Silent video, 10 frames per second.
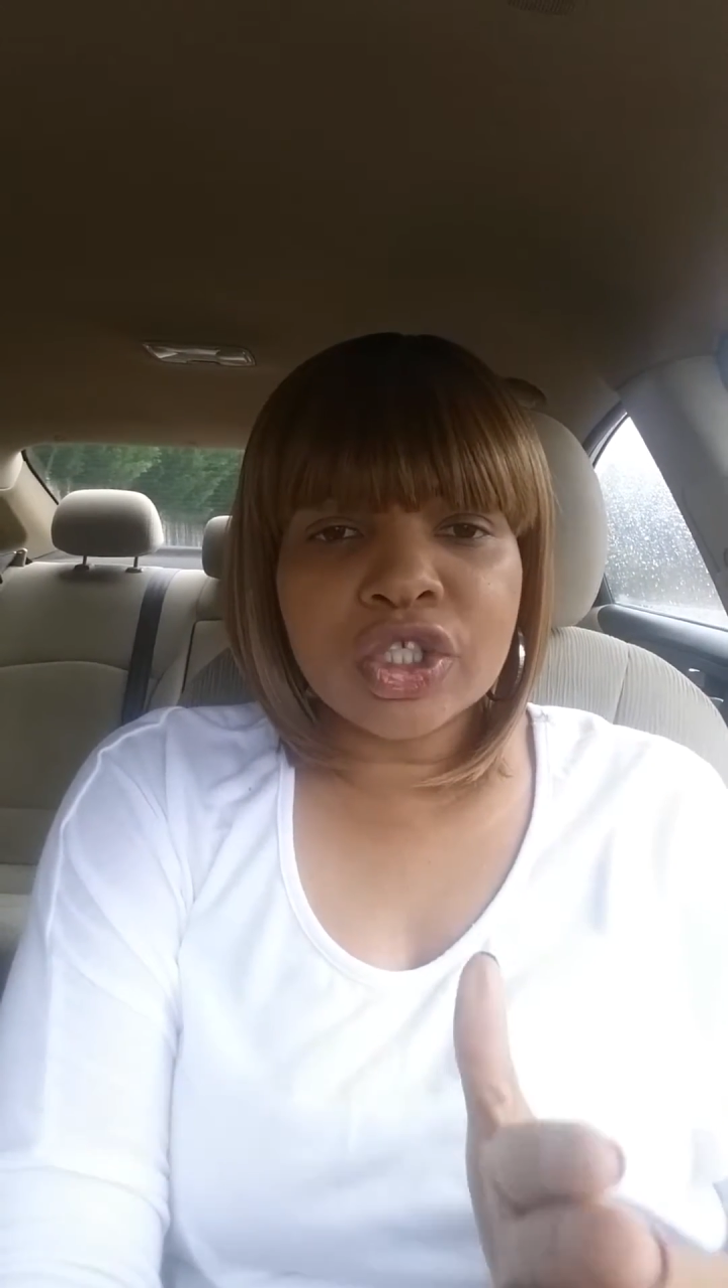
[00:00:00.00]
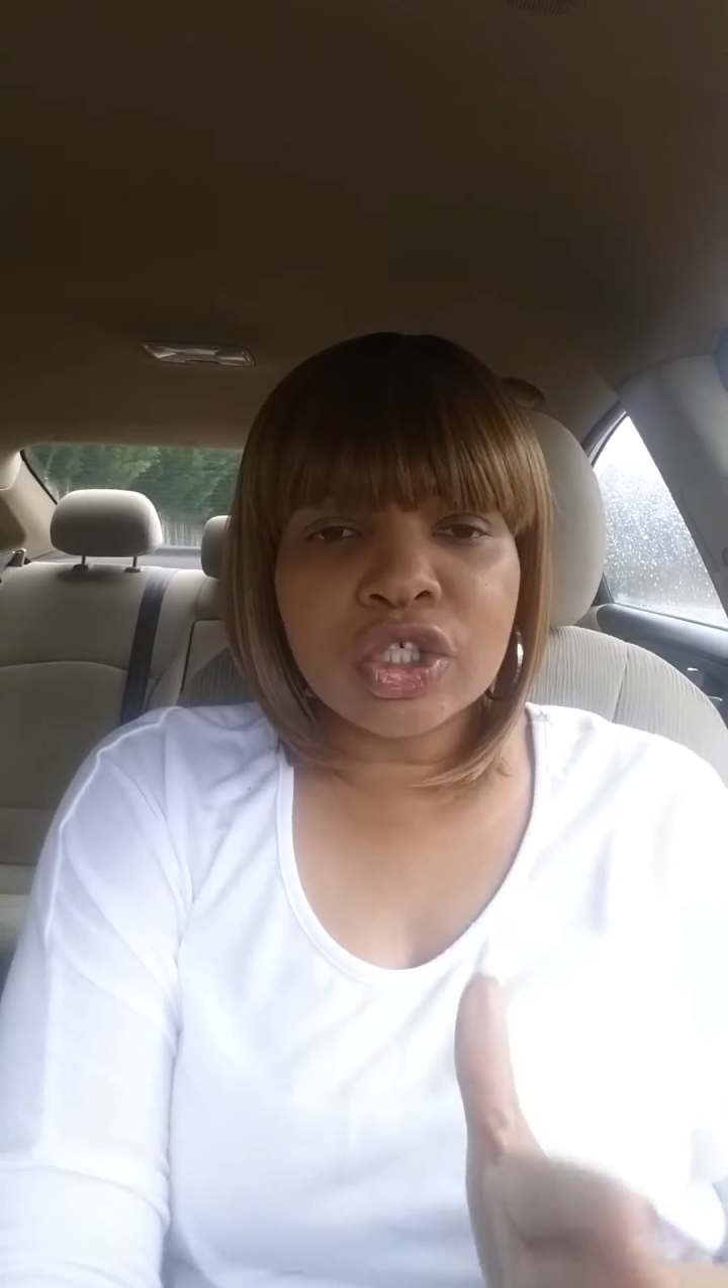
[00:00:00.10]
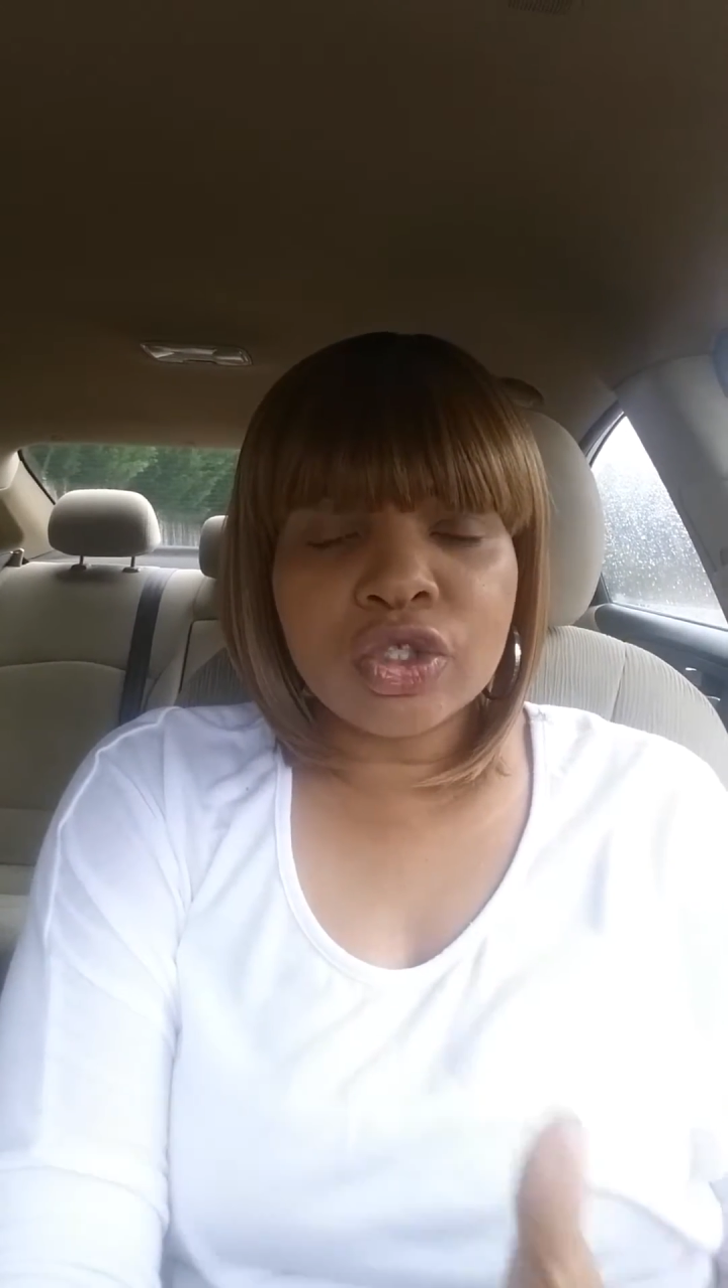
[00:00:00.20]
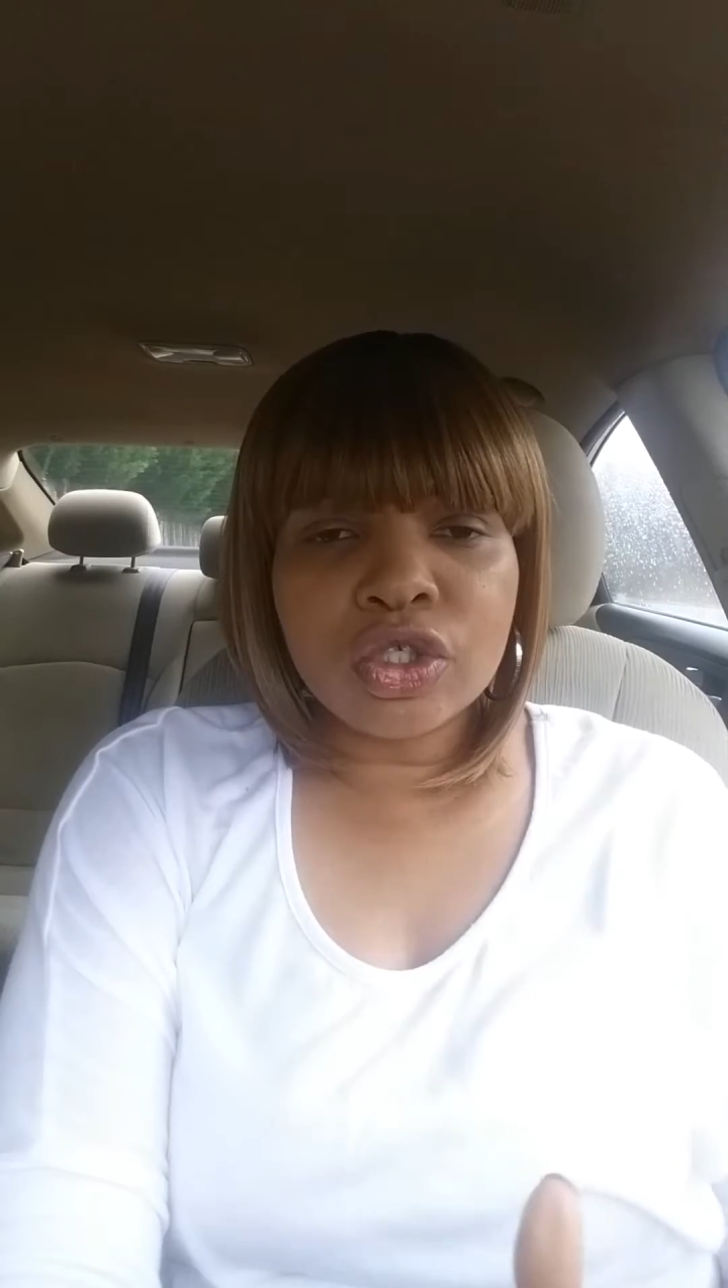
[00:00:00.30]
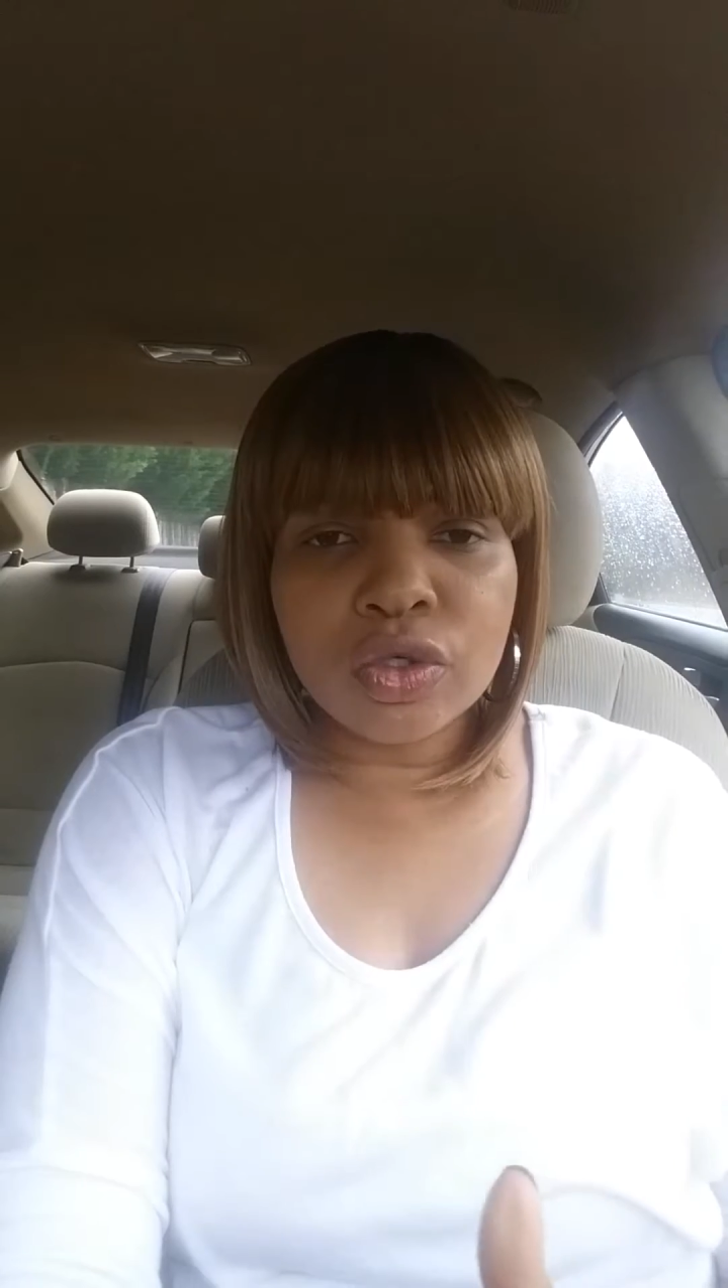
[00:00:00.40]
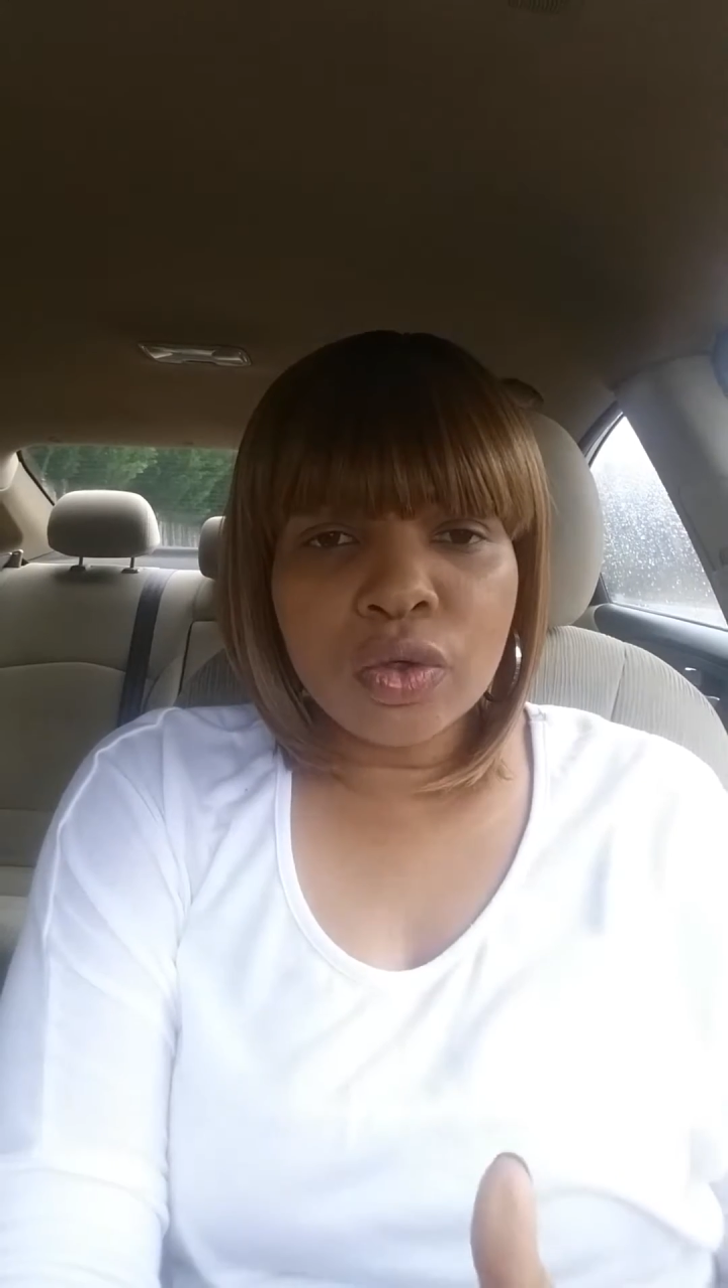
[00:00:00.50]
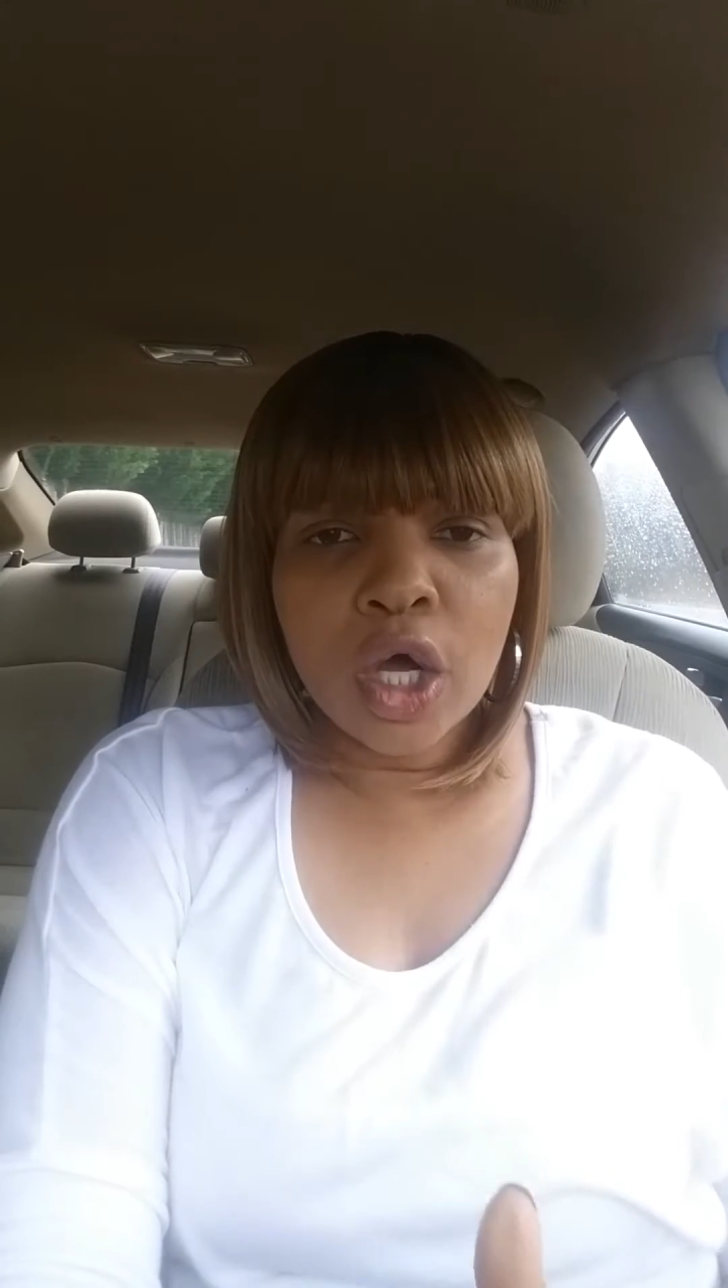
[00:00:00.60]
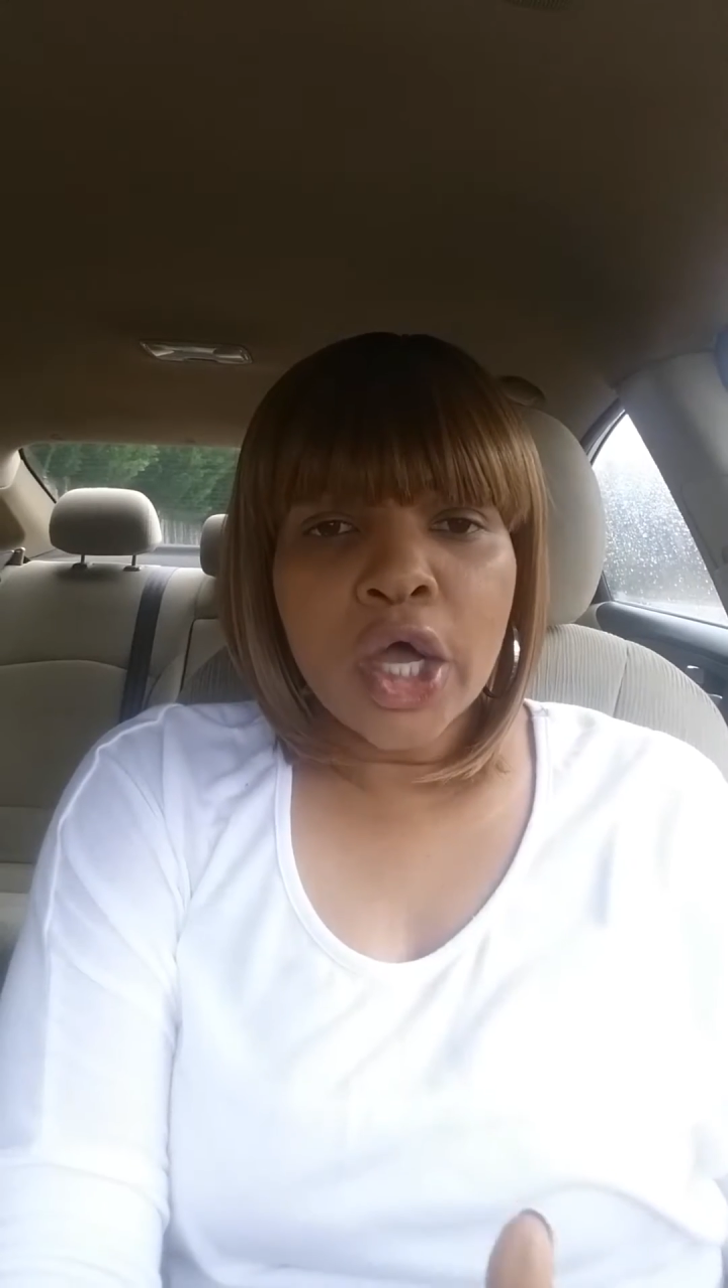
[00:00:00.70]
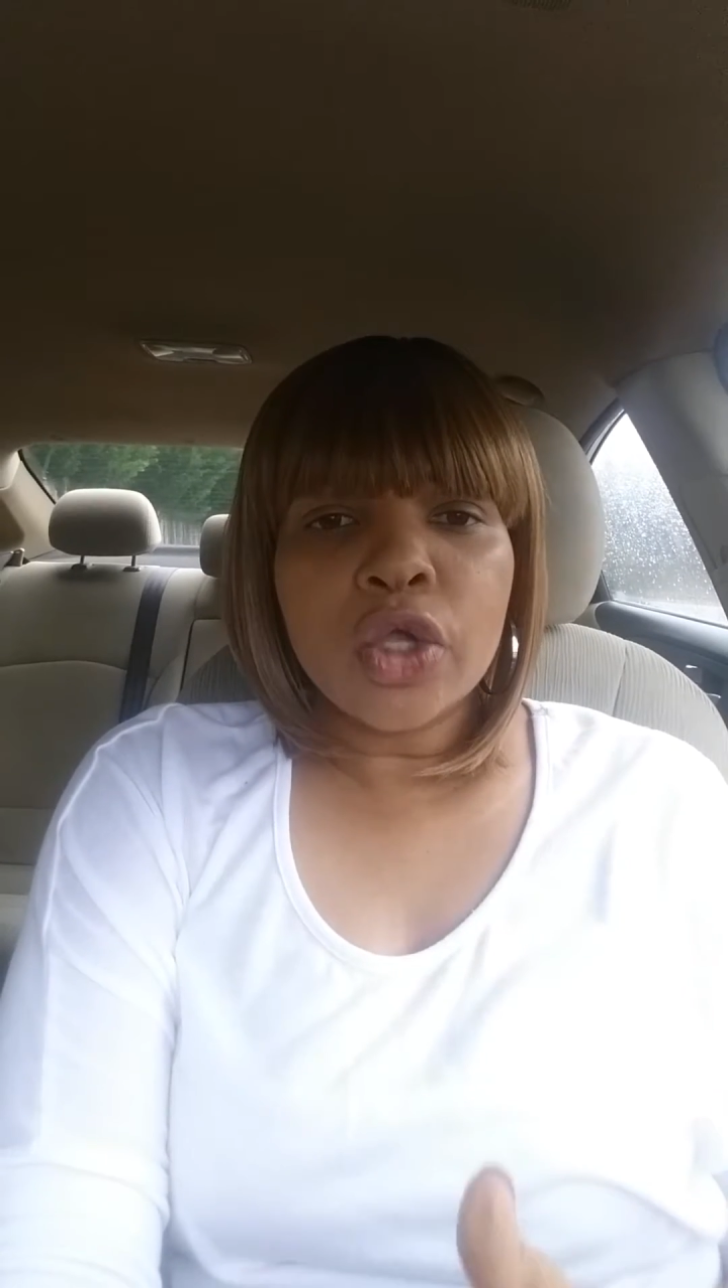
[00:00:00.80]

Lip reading: to do.